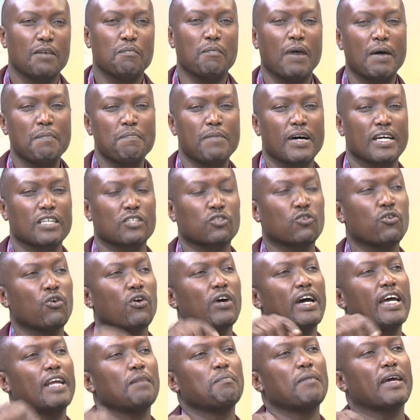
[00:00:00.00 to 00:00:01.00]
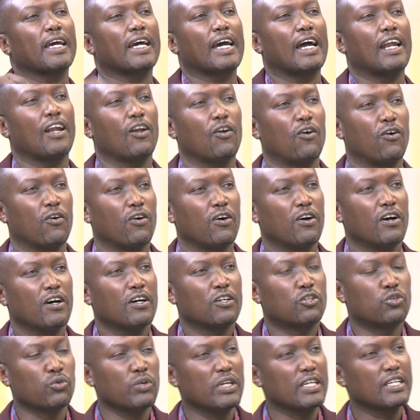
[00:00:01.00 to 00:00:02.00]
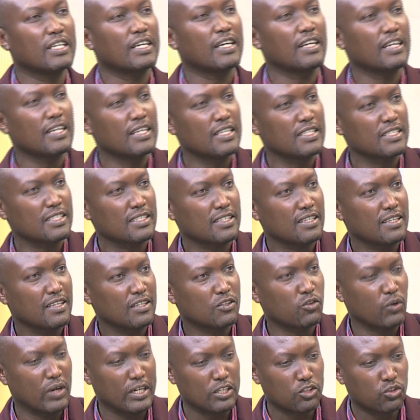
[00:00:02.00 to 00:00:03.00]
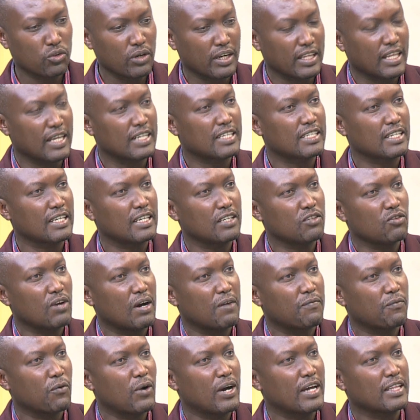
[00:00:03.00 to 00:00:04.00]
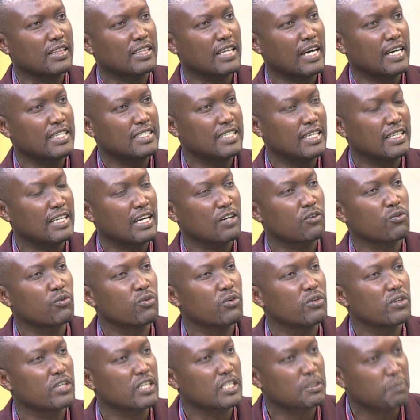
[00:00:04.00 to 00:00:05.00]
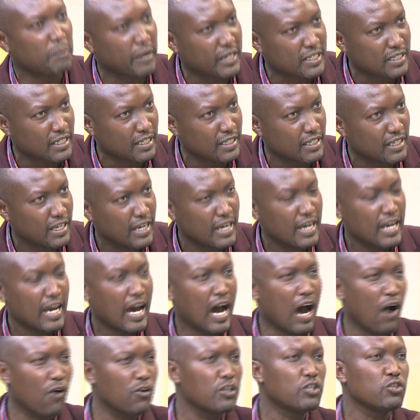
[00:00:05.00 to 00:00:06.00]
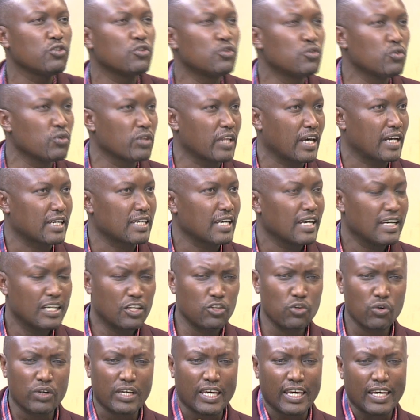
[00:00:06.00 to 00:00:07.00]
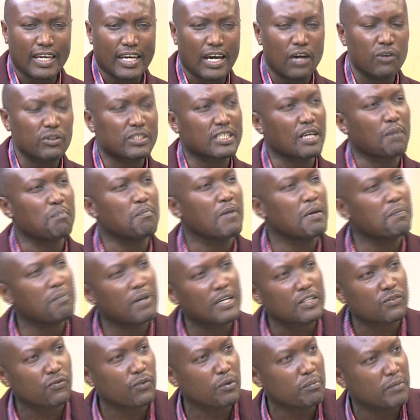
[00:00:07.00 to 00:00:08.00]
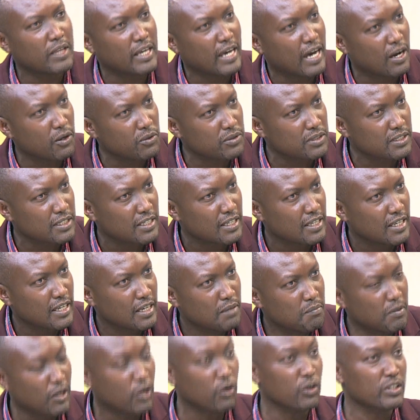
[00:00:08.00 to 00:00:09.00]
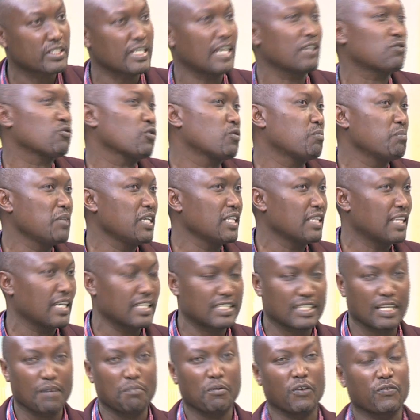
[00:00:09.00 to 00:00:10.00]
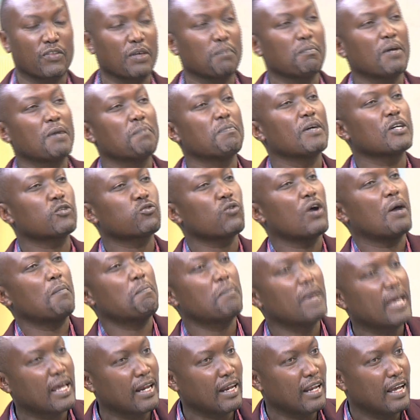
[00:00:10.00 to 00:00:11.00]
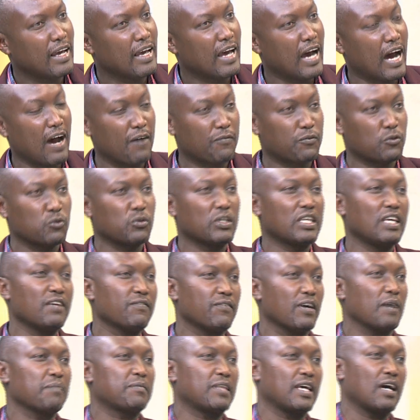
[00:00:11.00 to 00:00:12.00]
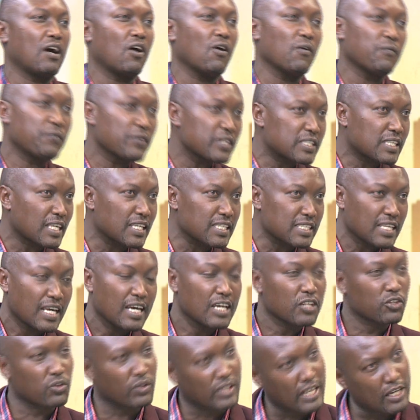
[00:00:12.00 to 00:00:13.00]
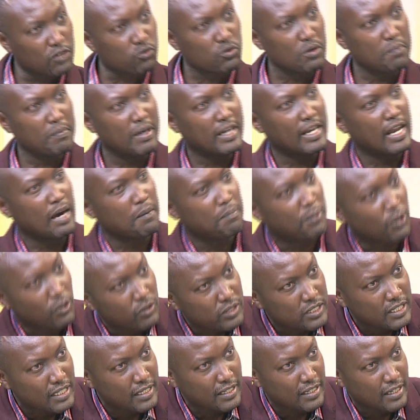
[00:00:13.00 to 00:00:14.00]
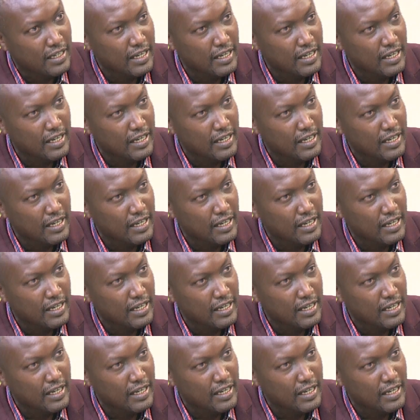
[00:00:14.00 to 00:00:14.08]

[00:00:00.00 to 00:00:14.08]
members go and make a law to ensure that you have 1/3 gender rule respected. How do you do that? Do you kick out some members from the House? Because that would mean that some of the members who are male have to give up their offices so that women are brought in.